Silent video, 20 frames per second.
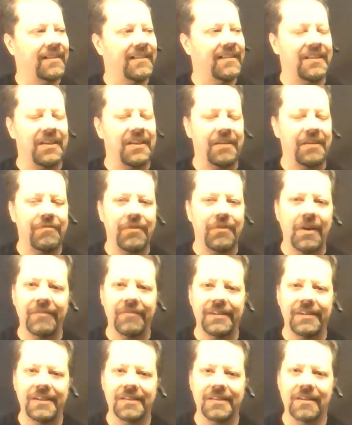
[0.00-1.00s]
If you have a
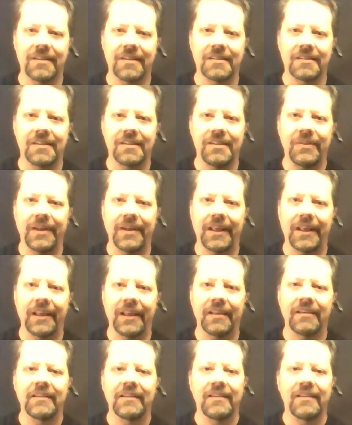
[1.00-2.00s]
discontinuity,
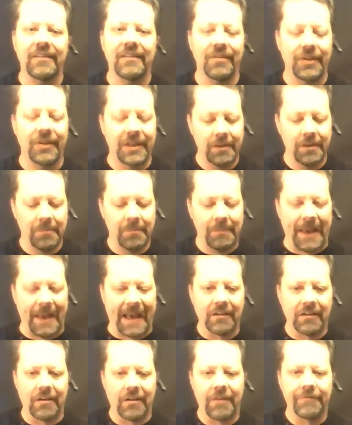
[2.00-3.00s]
you need to back
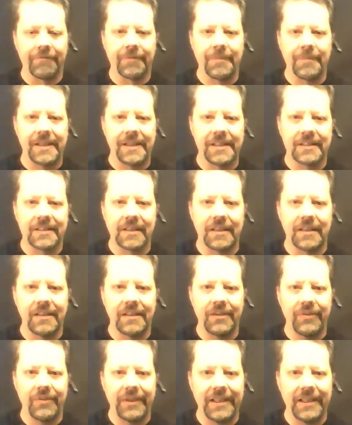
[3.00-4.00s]
off from the
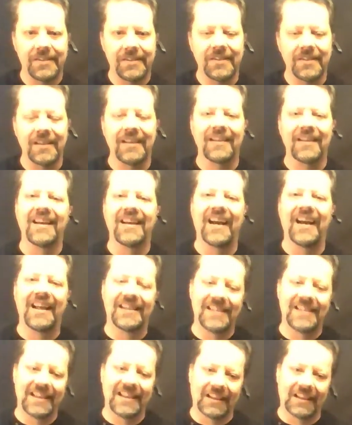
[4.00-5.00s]
discontinuities and
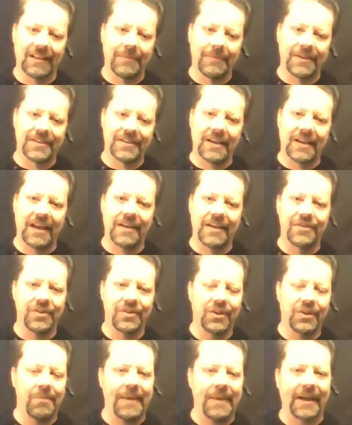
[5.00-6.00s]
take limits as you go
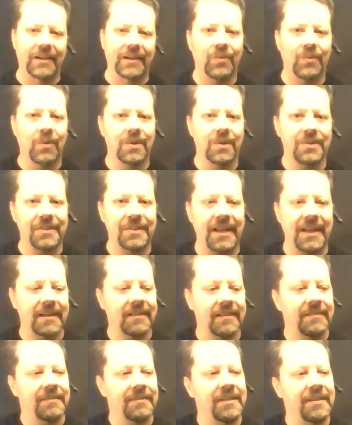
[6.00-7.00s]
back towards that.
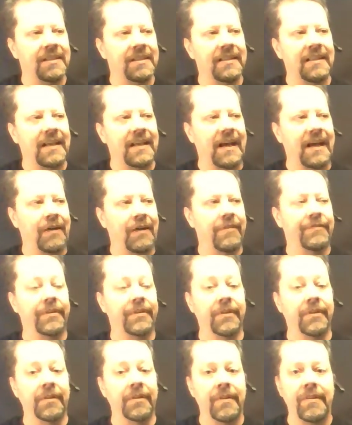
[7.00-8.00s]

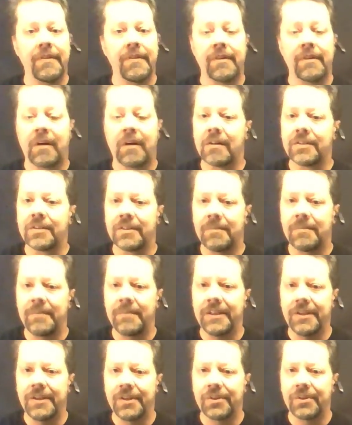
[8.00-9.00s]
However, there are some
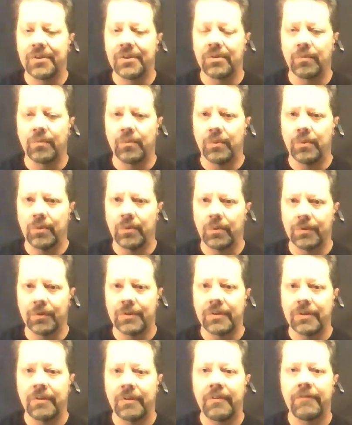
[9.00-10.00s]
additional
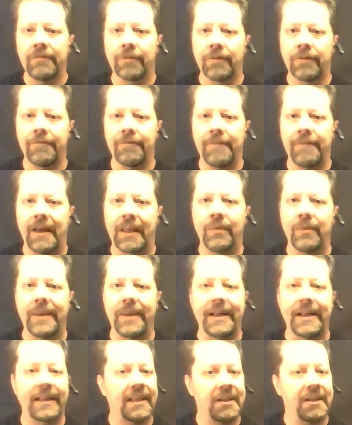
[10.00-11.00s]
rules for
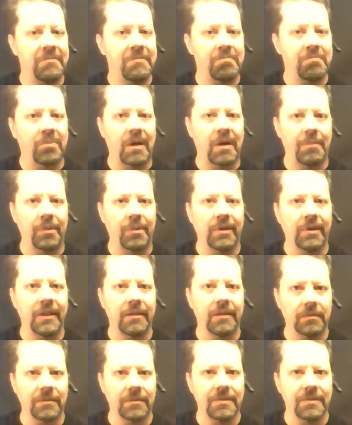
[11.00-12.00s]
evaluating improper
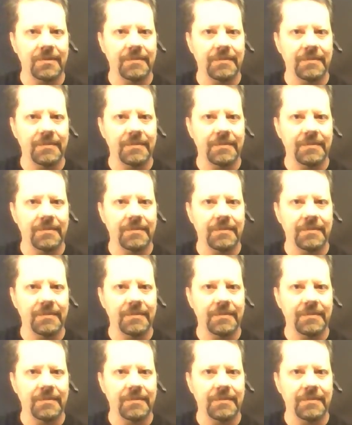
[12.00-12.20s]
integrals.